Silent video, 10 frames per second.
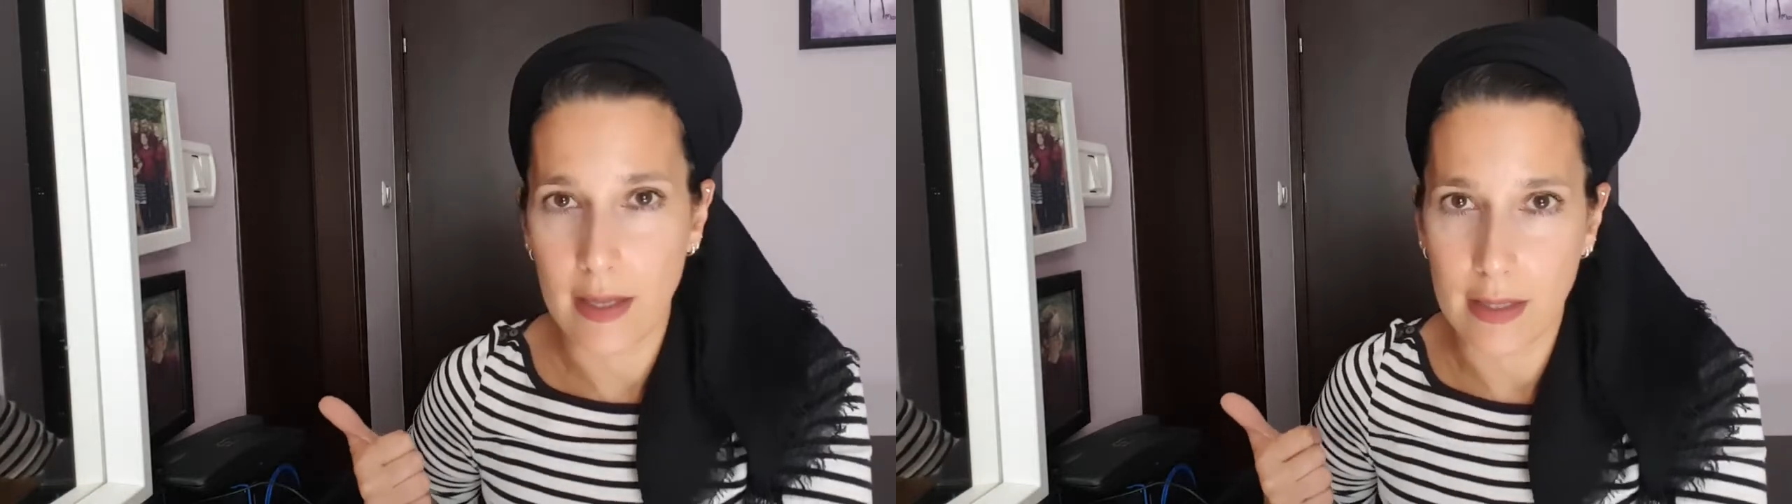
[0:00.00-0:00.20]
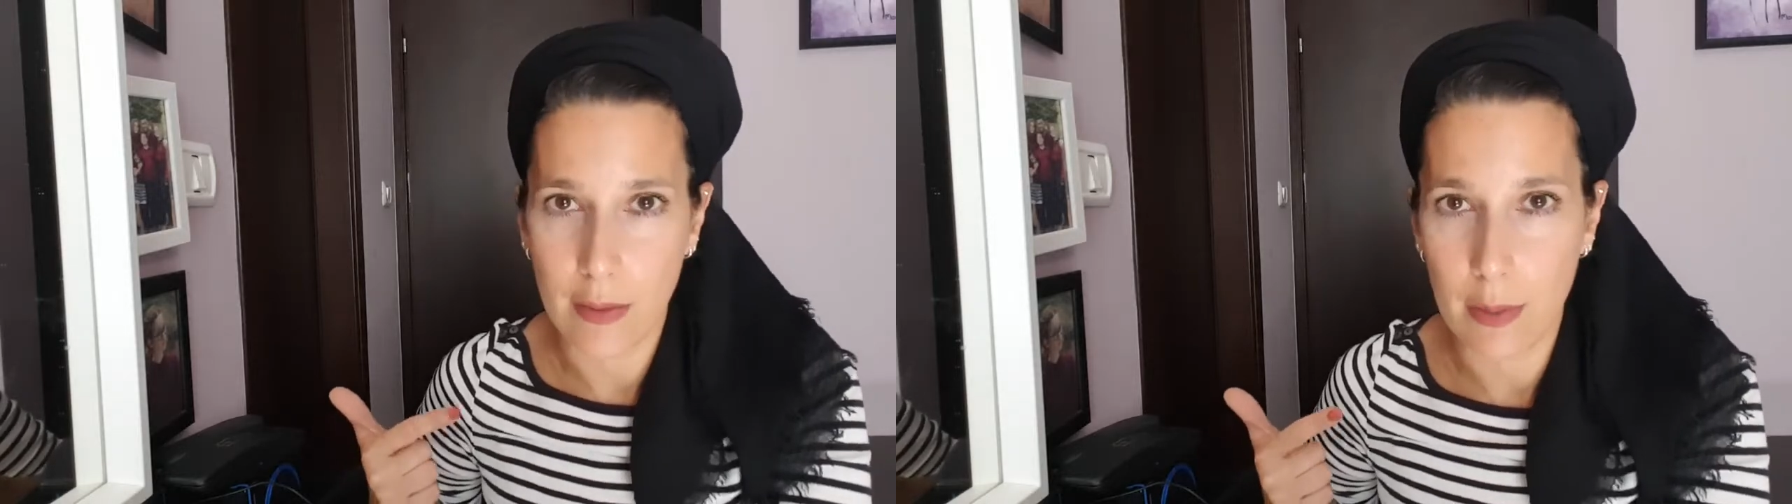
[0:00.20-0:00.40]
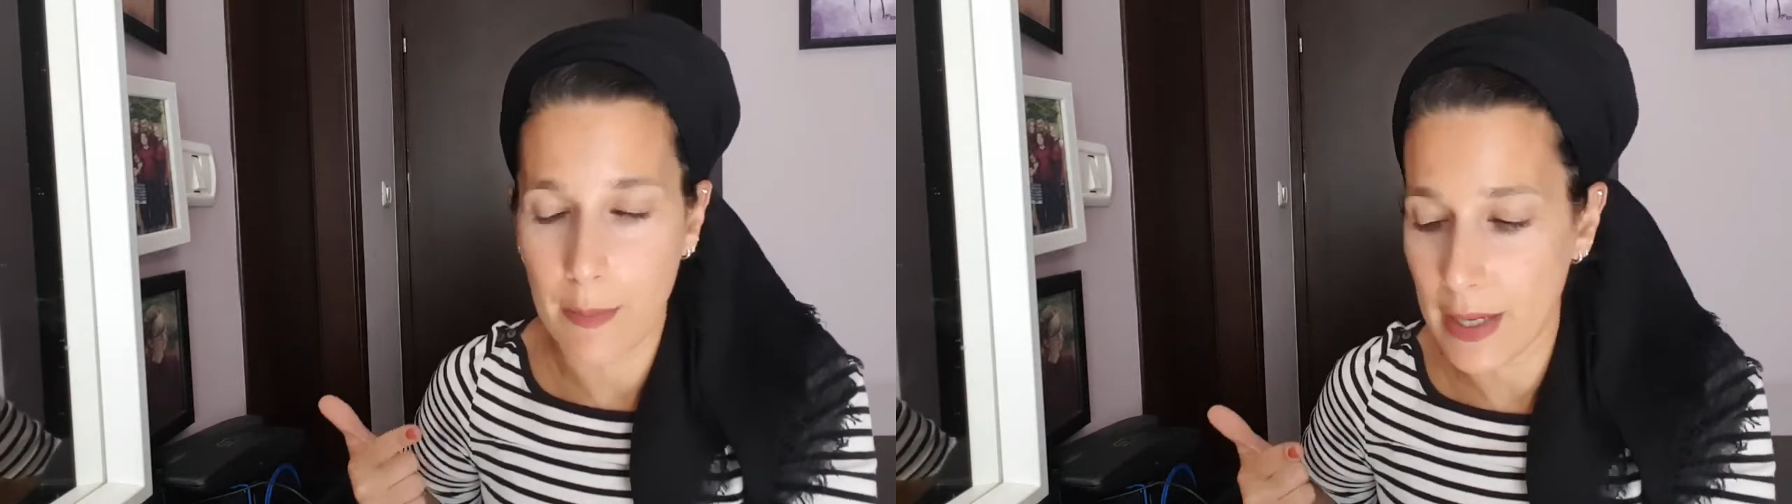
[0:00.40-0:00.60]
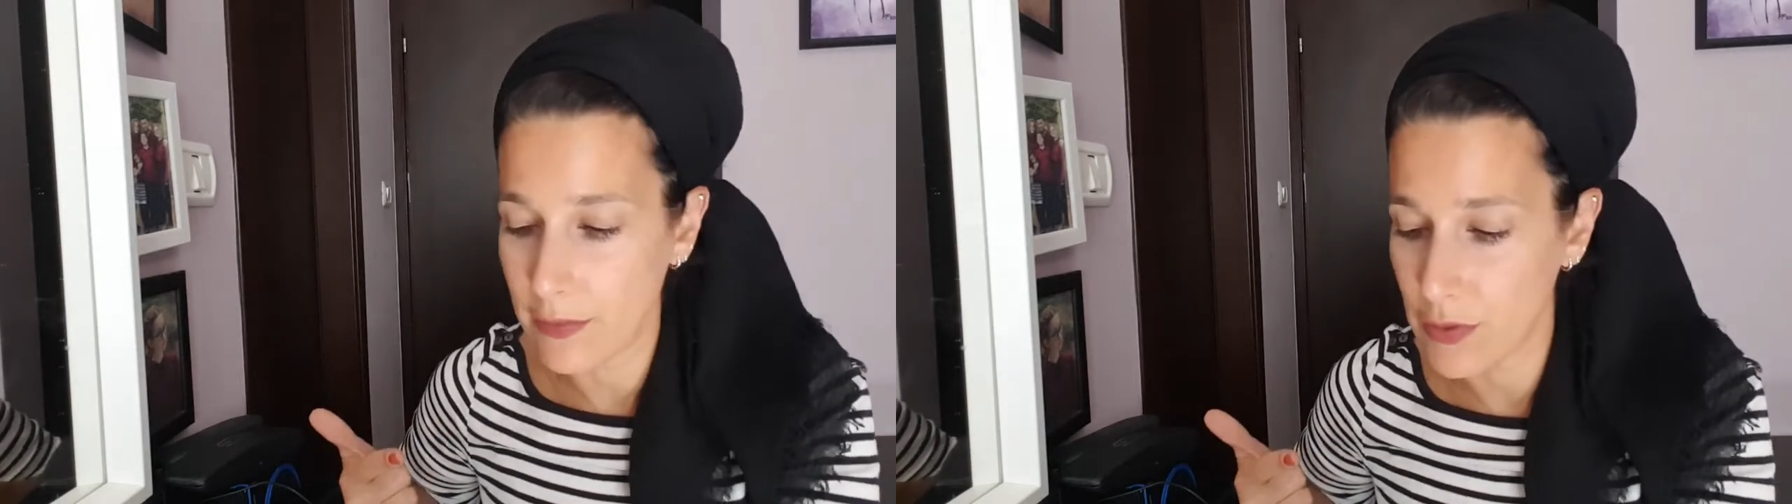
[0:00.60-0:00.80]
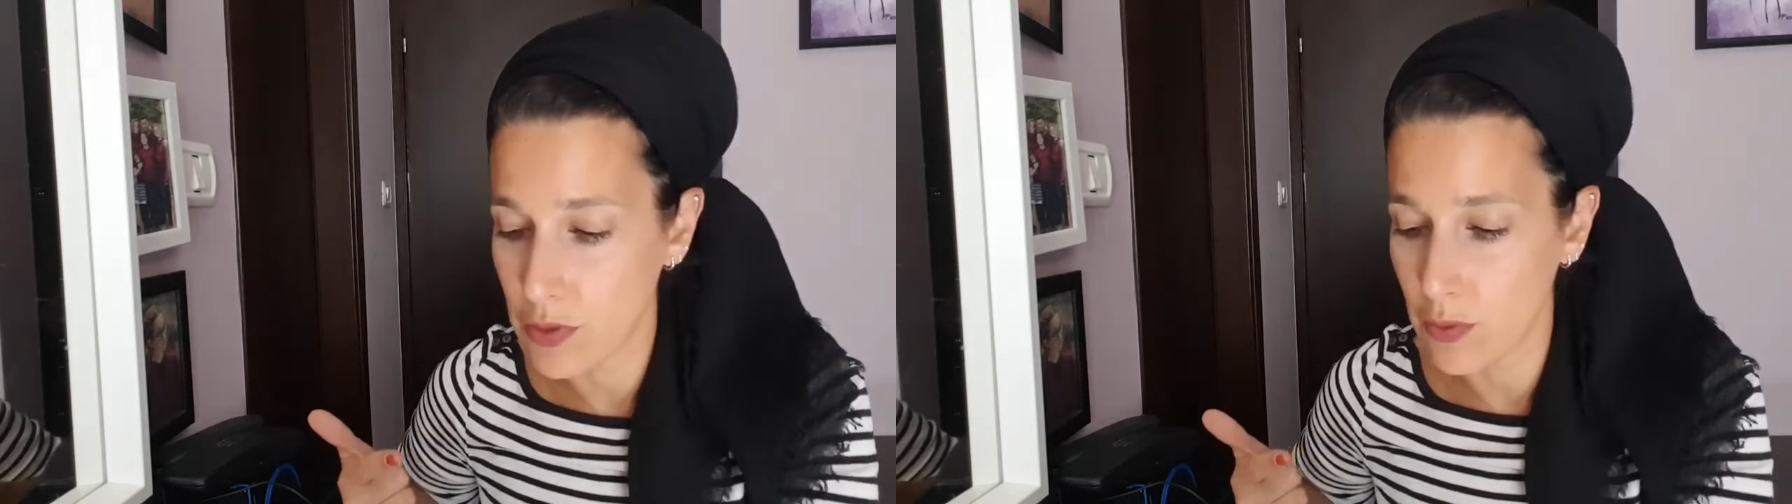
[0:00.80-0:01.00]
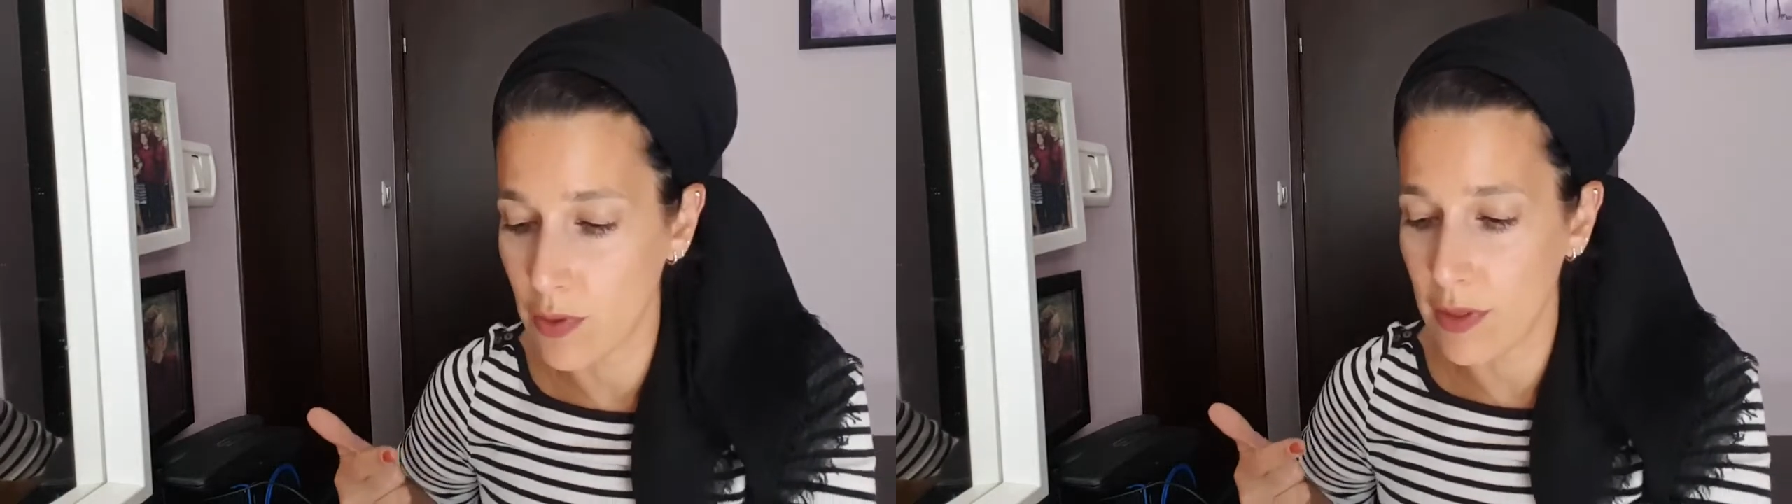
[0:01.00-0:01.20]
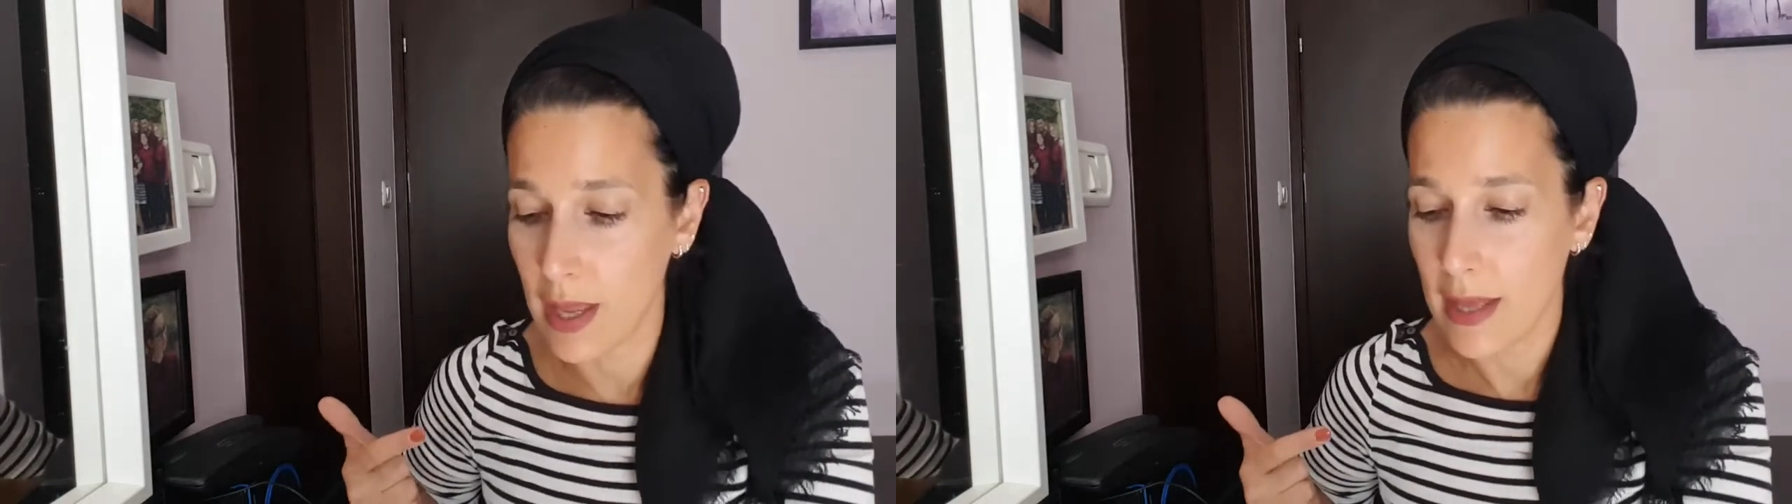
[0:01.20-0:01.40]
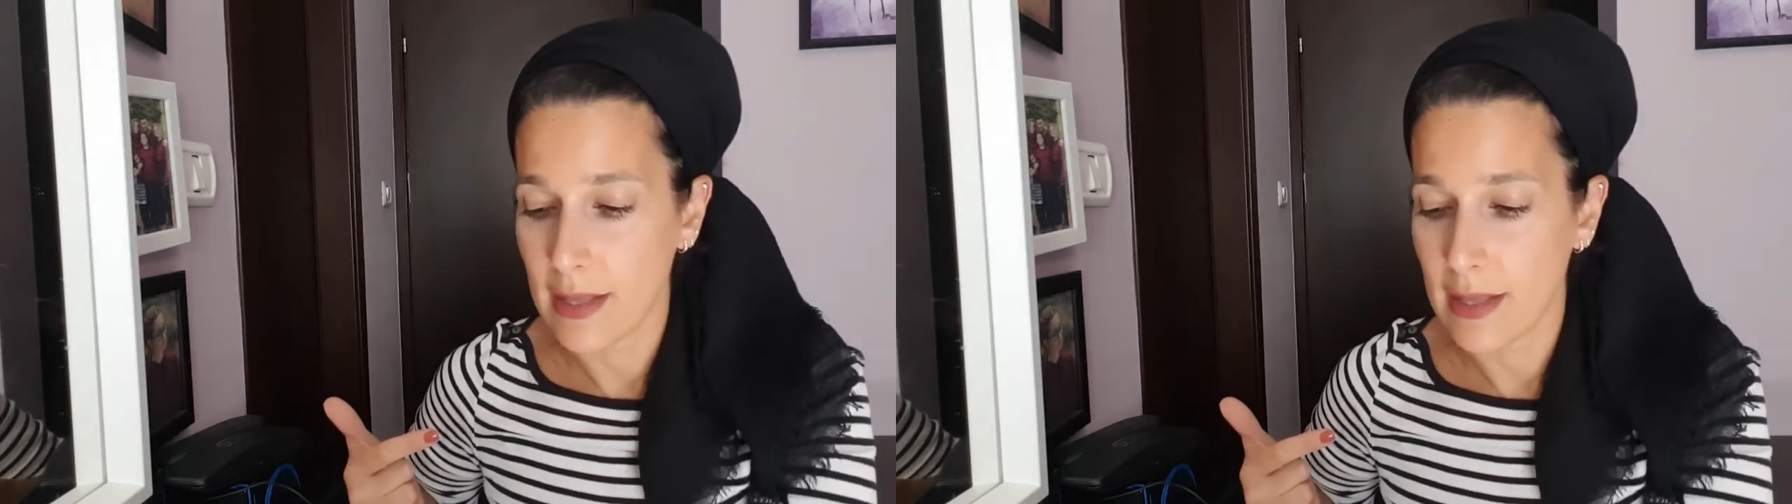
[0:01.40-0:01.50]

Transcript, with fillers: that they were men of truth,